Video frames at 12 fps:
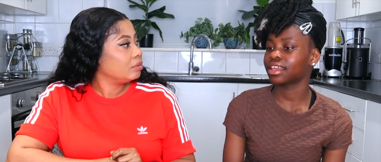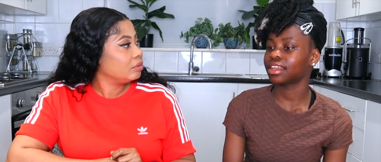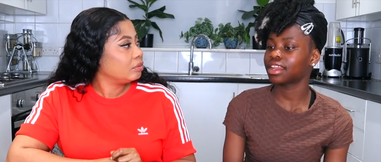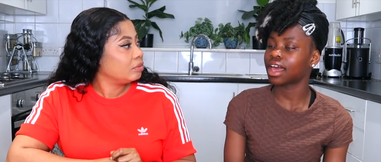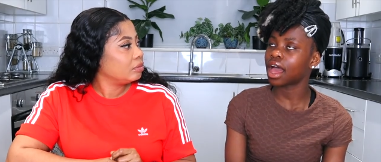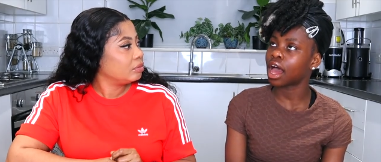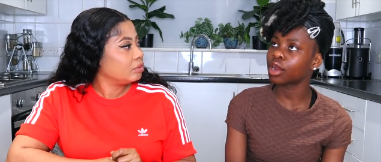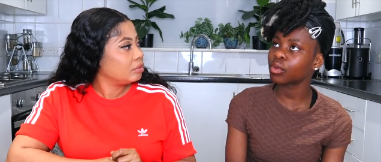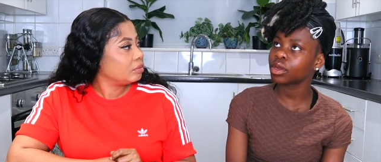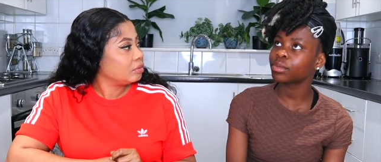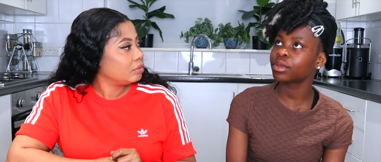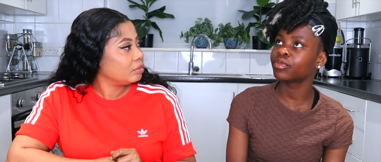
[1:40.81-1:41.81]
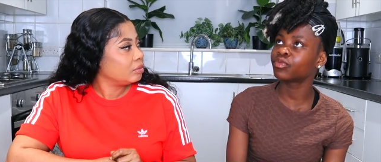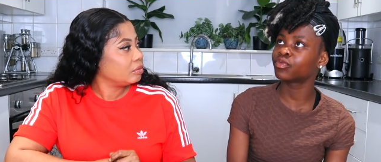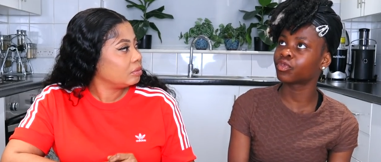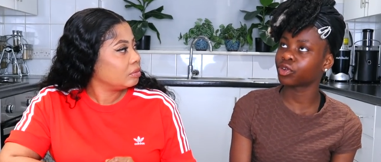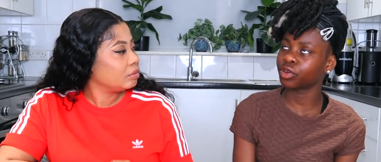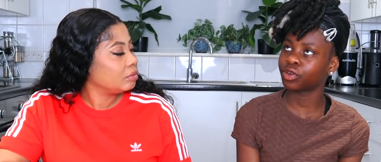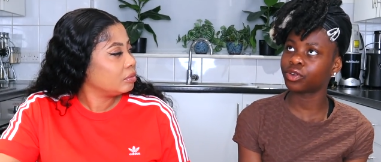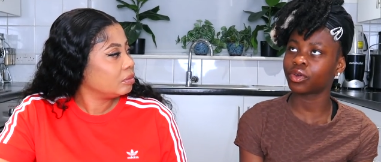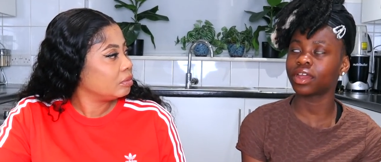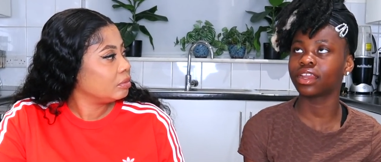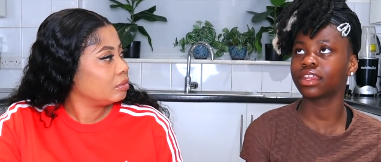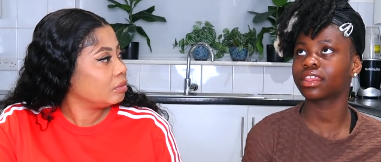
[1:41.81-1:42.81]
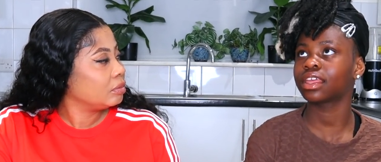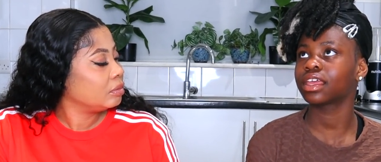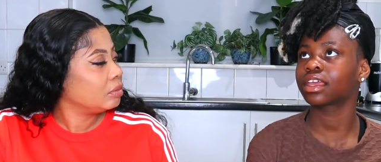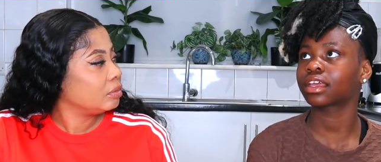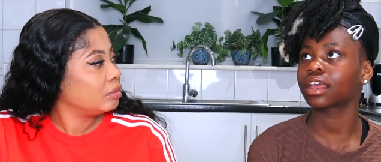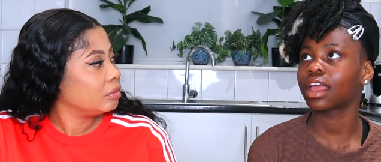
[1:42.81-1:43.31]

Speaker 1: Like, I don't want to be rude or anything,